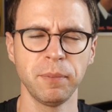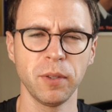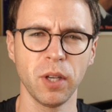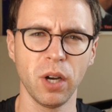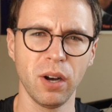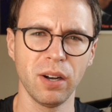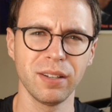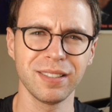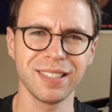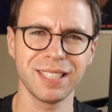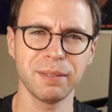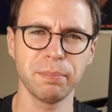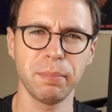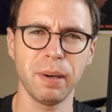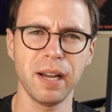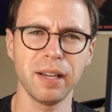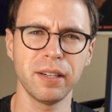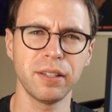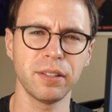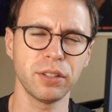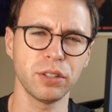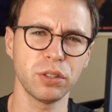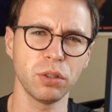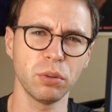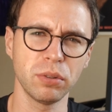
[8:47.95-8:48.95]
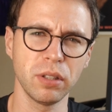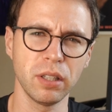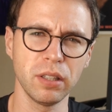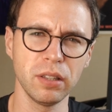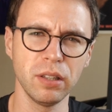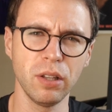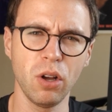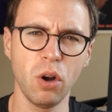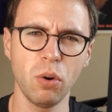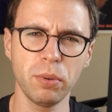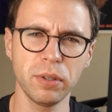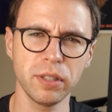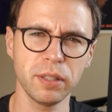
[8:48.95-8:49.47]
on Spyder so the
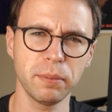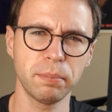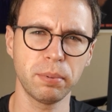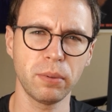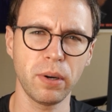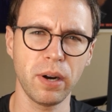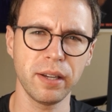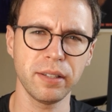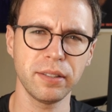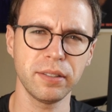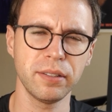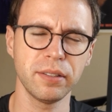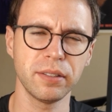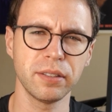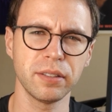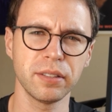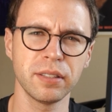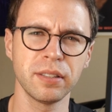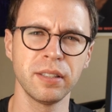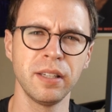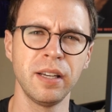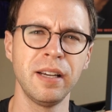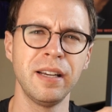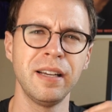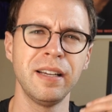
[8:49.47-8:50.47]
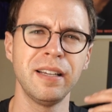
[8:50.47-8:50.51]
lower the brightness